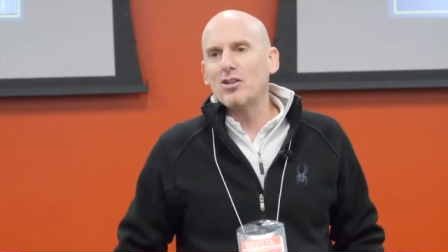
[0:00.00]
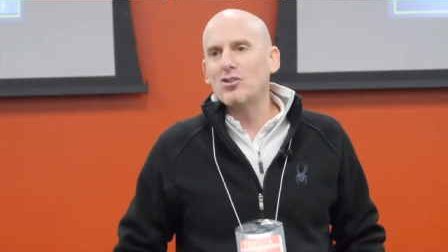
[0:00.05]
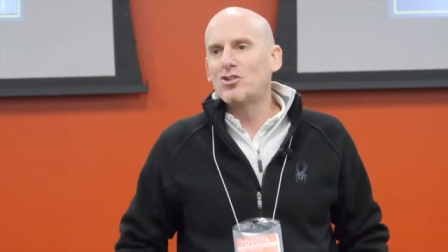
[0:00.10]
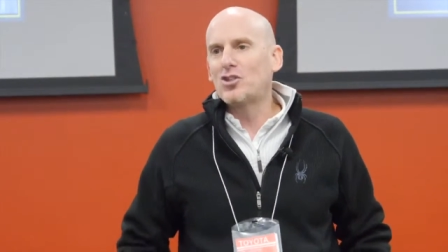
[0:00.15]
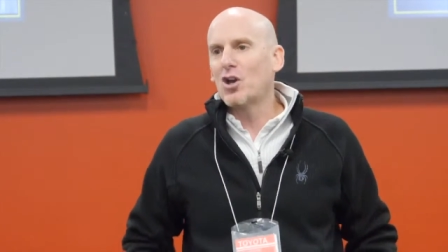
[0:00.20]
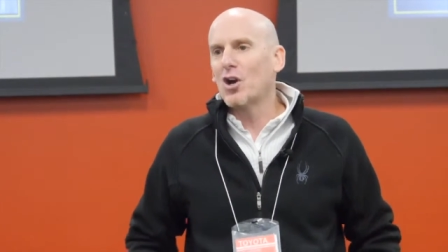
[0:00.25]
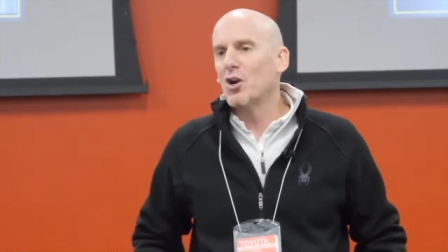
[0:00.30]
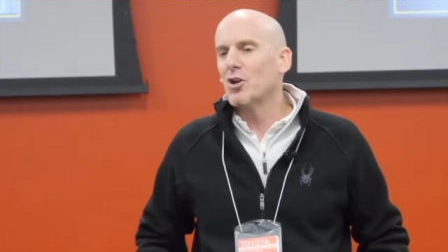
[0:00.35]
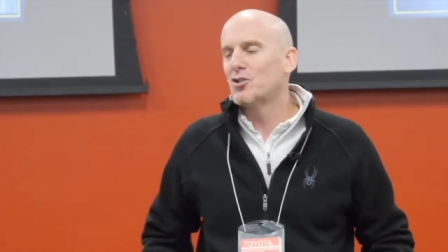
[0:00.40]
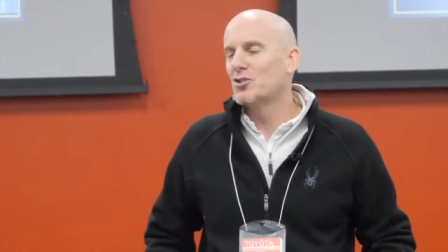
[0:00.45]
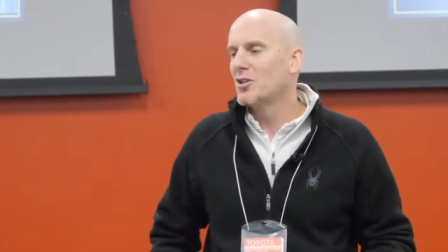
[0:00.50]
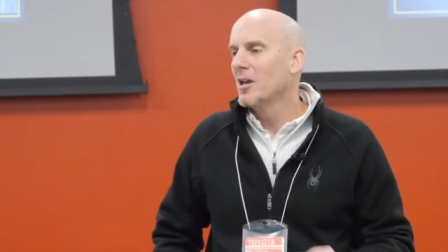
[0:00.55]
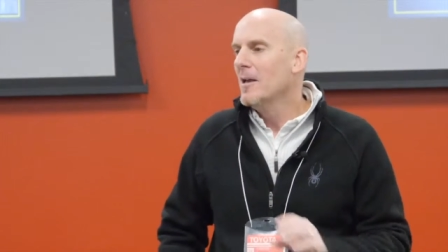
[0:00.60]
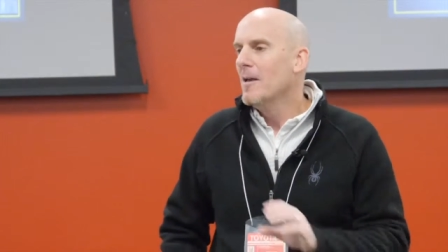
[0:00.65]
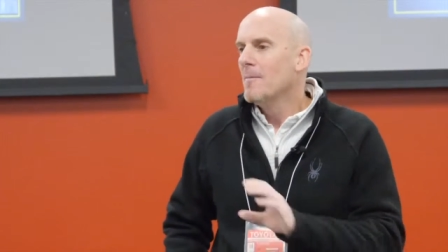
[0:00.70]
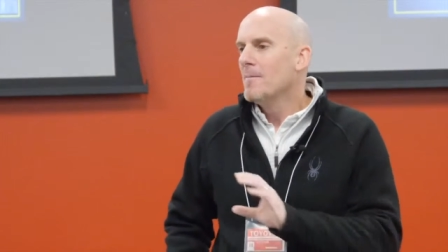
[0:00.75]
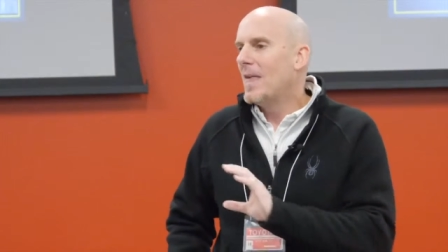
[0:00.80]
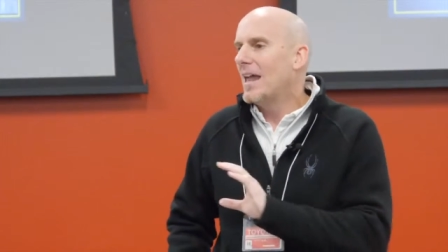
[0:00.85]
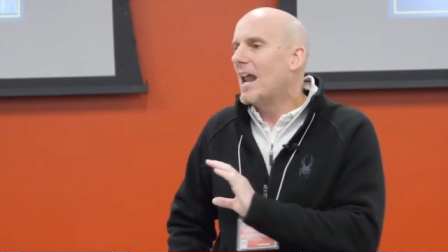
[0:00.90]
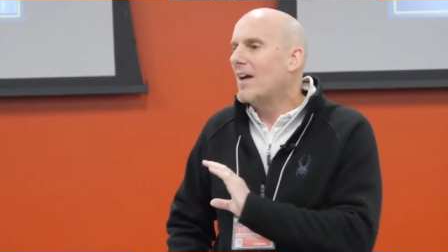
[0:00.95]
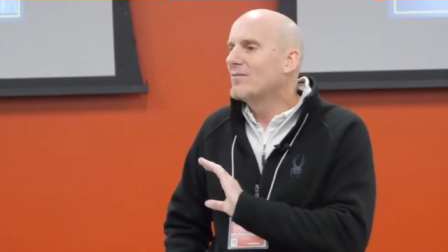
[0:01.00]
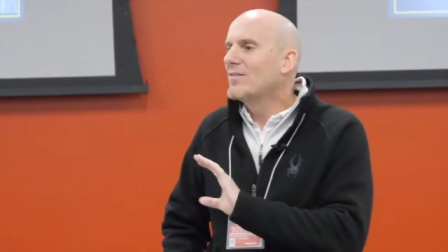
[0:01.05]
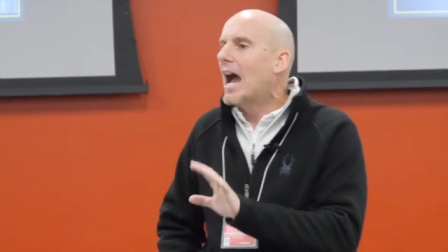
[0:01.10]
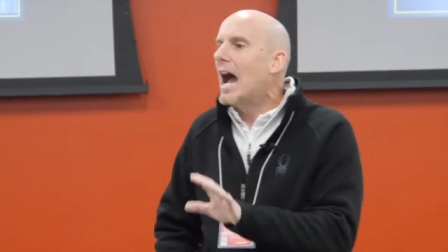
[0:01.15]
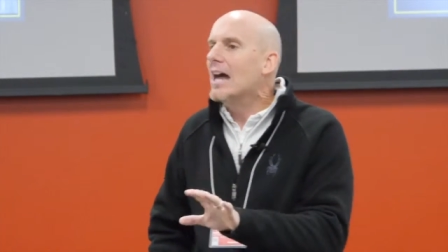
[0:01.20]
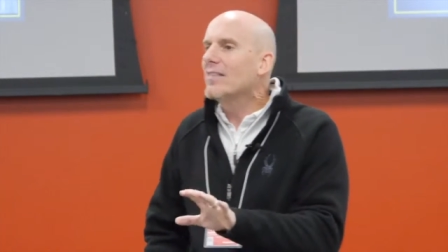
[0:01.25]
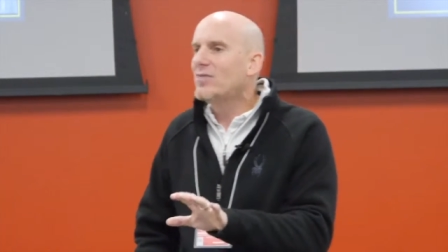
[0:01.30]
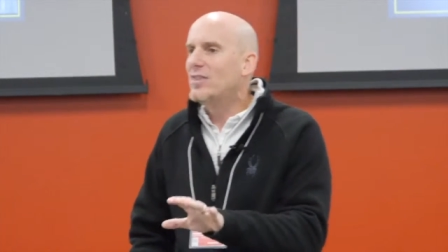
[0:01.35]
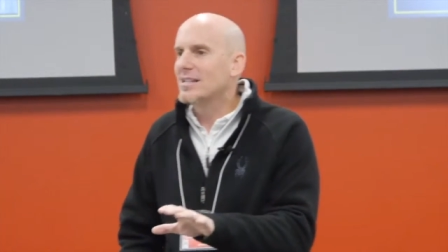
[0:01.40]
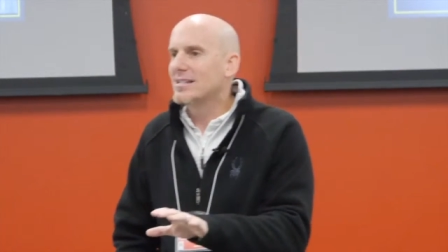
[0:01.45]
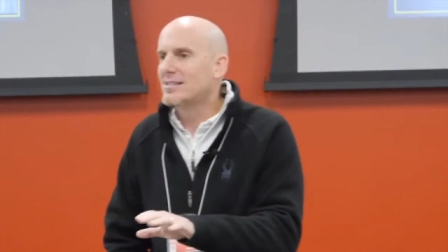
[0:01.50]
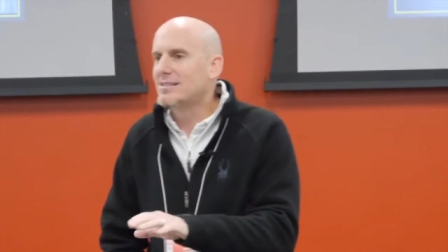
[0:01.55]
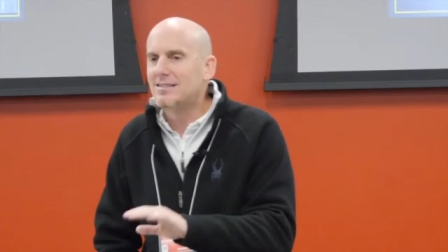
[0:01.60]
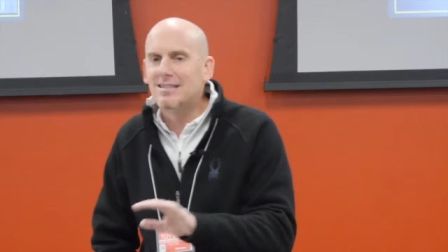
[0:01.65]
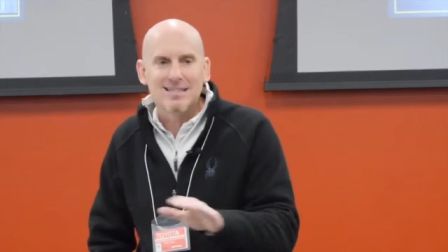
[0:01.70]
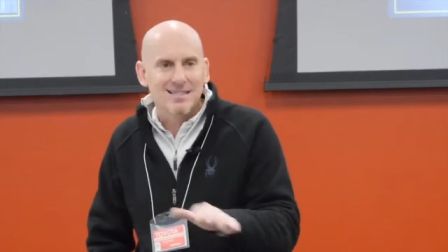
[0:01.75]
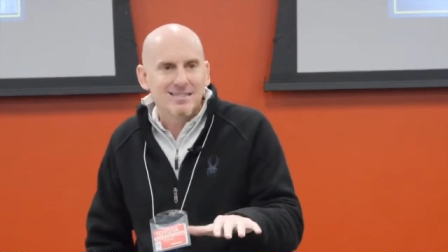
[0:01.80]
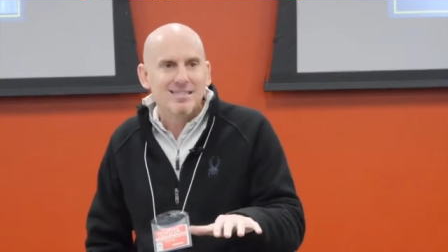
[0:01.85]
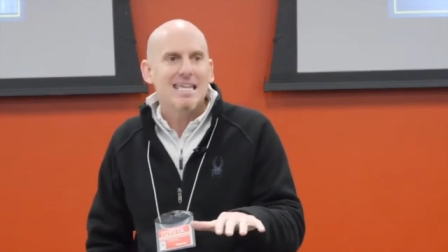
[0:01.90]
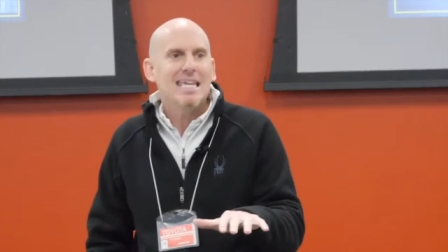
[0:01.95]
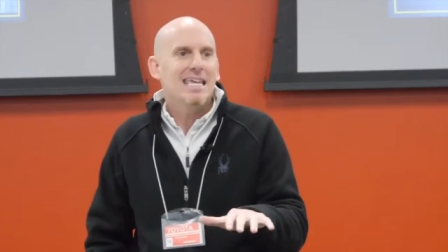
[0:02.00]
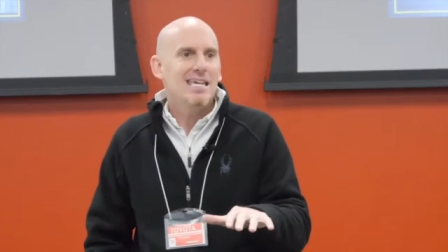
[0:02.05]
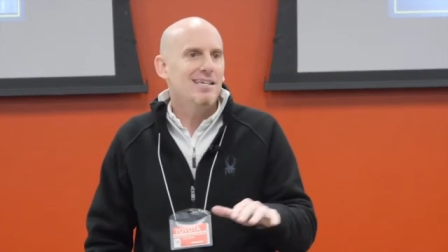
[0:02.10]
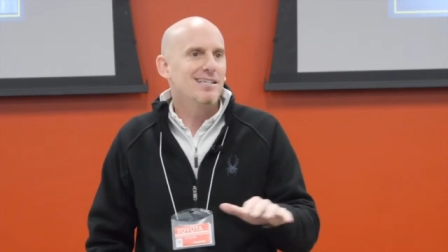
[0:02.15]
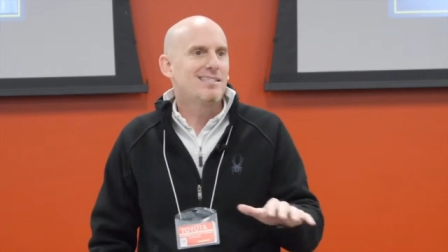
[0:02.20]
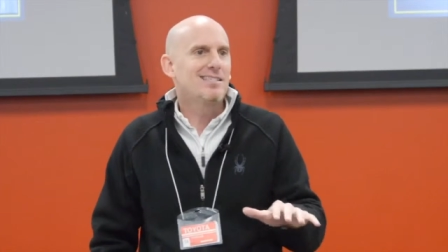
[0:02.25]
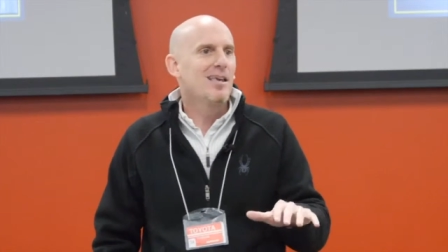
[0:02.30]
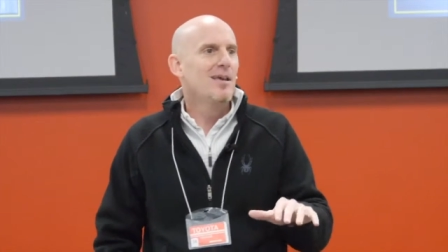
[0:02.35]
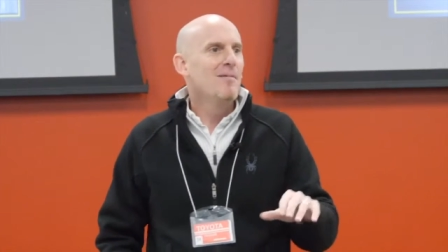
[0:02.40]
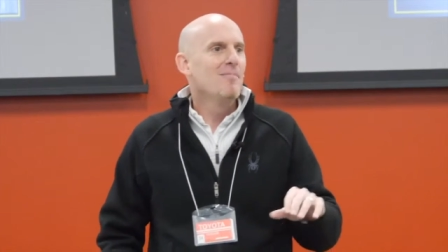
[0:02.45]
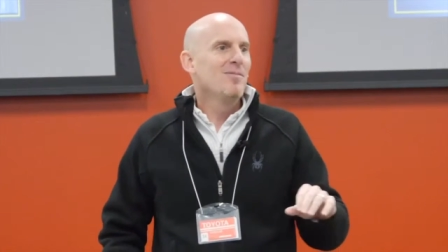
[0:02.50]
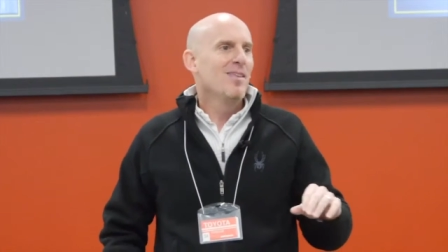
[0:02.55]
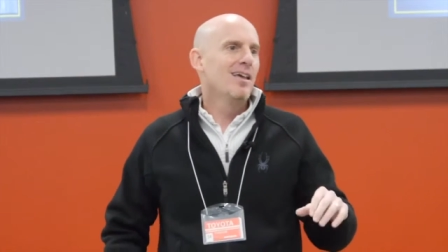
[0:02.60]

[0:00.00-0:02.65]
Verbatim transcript: the church that I've got this disease.